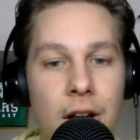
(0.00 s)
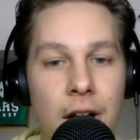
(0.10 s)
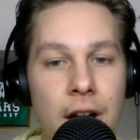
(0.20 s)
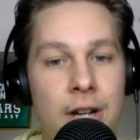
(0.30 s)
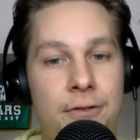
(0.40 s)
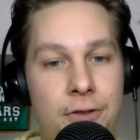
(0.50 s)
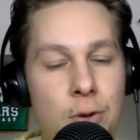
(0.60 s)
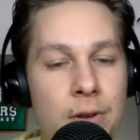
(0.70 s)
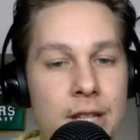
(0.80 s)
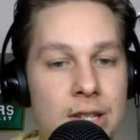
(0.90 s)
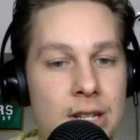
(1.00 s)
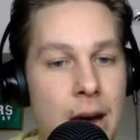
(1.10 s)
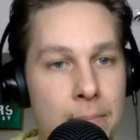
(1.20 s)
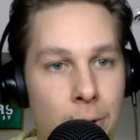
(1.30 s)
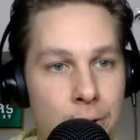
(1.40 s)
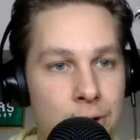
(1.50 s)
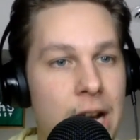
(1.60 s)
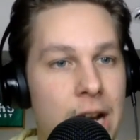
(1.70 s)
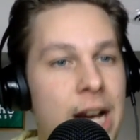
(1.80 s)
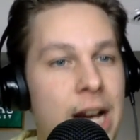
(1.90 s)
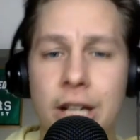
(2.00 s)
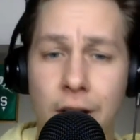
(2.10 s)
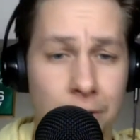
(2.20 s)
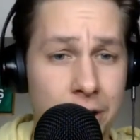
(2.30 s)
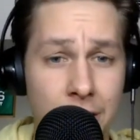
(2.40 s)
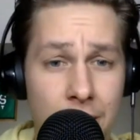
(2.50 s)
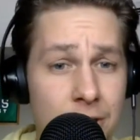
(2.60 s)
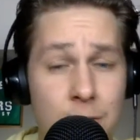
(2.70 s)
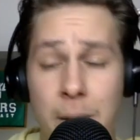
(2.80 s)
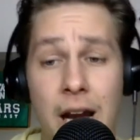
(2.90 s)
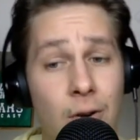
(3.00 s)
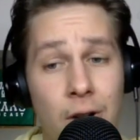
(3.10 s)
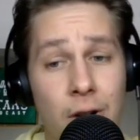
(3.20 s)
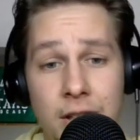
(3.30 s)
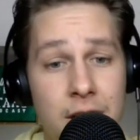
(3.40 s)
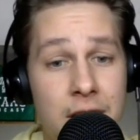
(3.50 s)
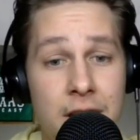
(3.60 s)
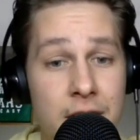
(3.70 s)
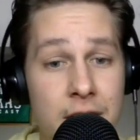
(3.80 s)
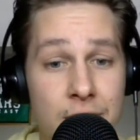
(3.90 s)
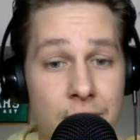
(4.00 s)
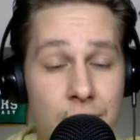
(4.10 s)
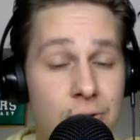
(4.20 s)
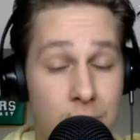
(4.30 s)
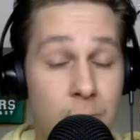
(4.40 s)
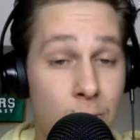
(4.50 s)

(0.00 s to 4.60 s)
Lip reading: at a few of these numbers, analytically, this pairing is